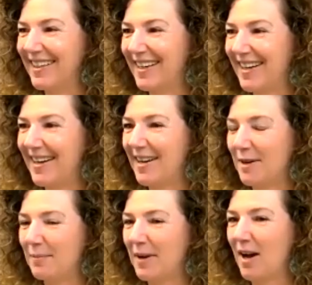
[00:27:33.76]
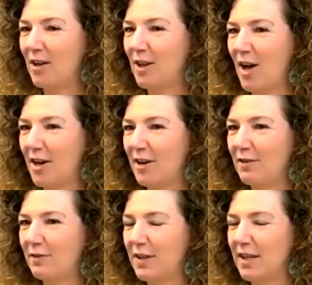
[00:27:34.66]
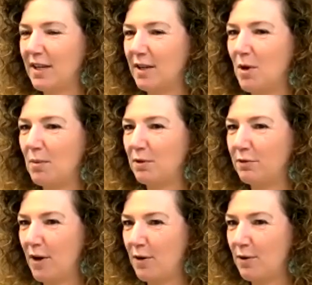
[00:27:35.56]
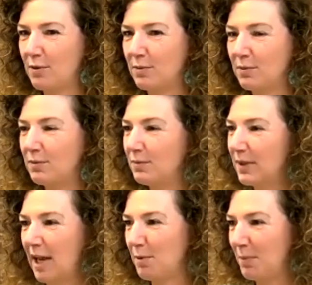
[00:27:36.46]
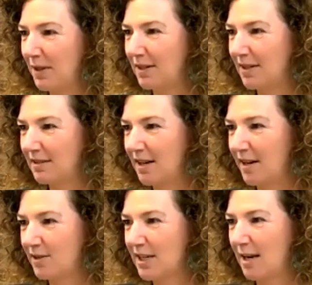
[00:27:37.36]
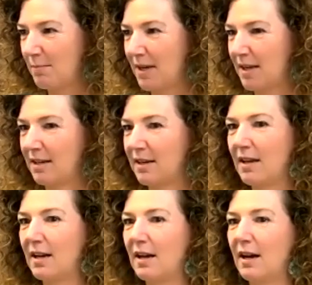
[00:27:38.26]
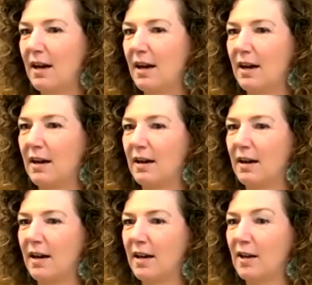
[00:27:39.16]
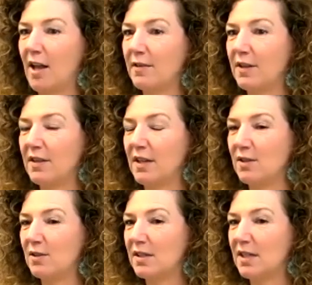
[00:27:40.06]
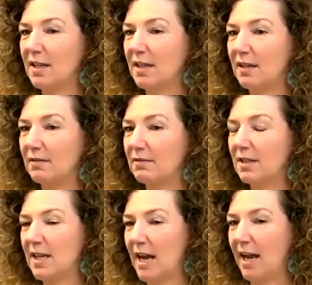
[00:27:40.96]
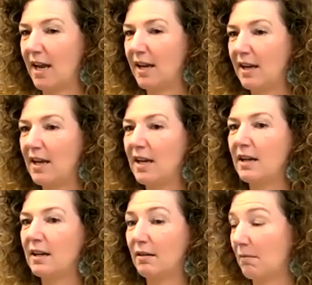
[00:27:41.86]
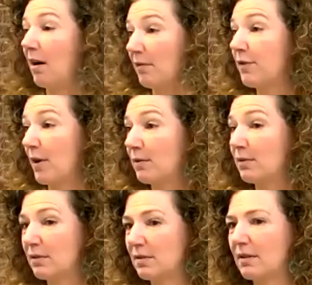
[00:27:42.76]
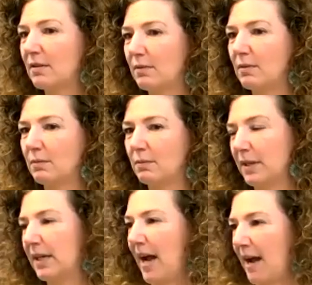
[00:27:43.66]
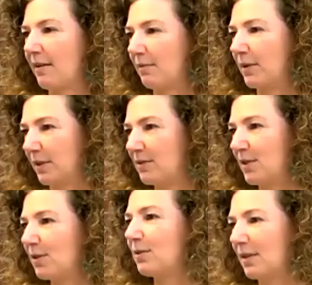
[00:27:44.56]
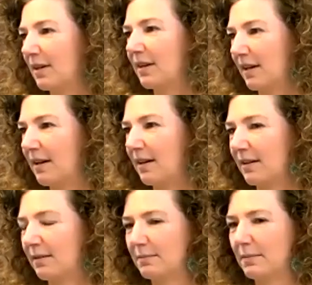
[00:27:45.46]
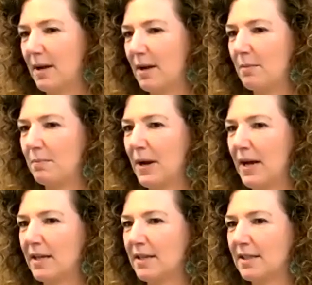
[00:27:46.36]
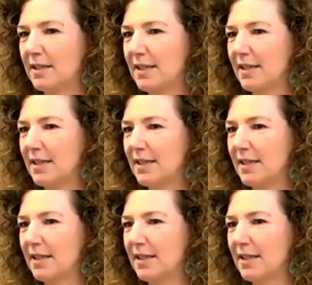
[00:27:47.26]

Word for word: A lot of the mobile phone capabilities and entertainment, and a lot of the things you see today on phones, we had with Zune. But